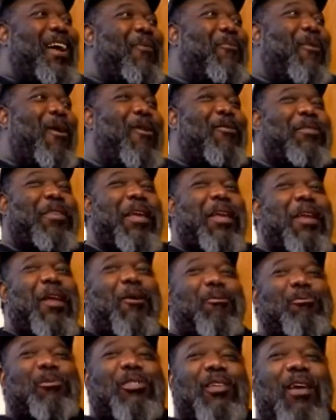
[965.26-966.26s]
I walked in on
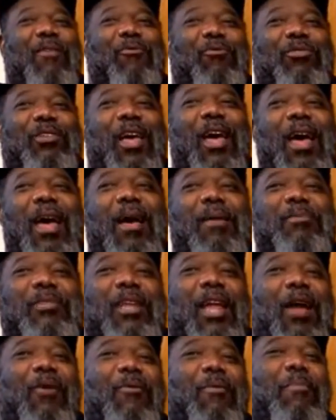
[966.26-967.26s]
them several times. And
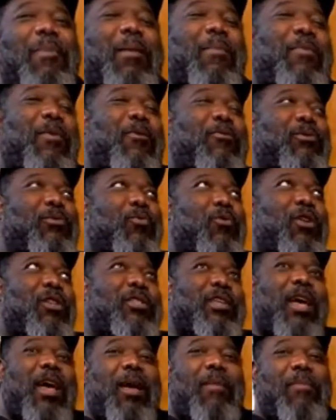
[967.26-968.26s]
I remember there was one
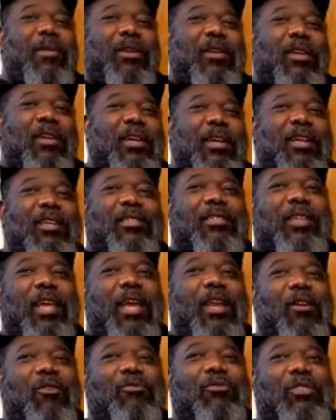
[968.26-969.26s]
time in
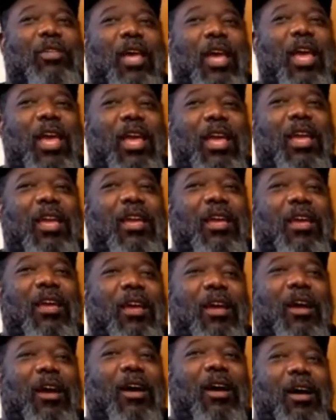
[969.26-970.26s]
San Jose
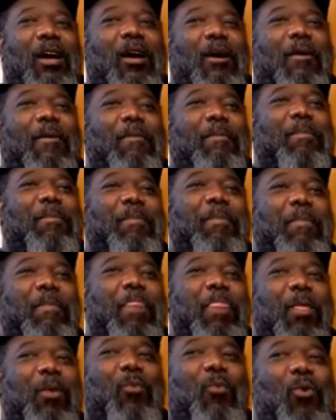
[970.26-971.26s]
um,
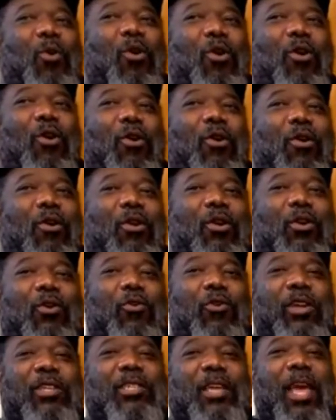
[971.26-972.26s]
where
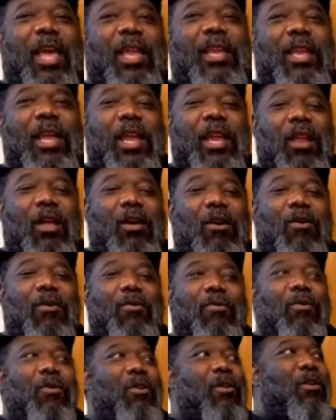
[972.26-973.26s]
Chris
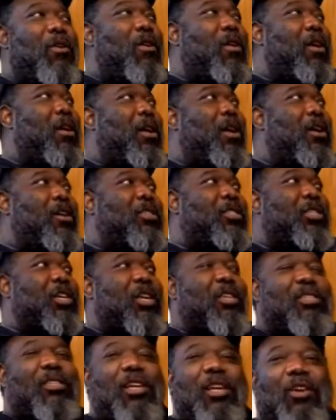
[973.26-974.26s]
Candido, uh,
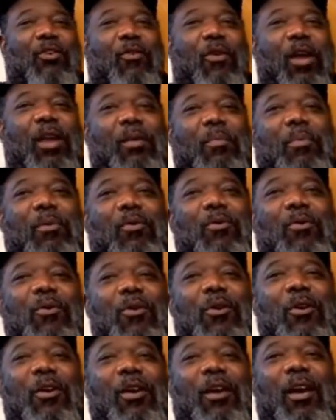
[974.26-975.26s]
Justin Credible,
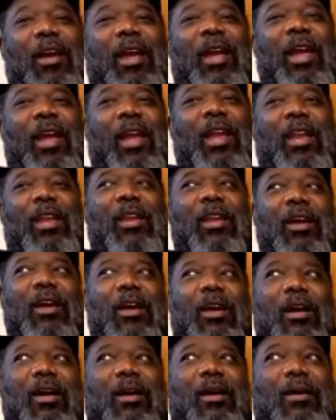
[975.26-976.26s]
and
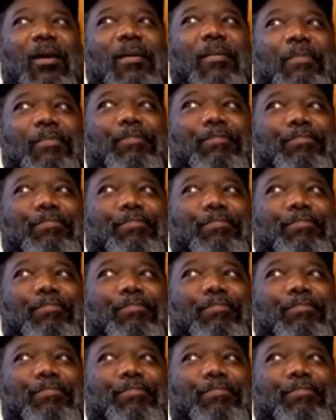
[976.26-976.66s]
uh,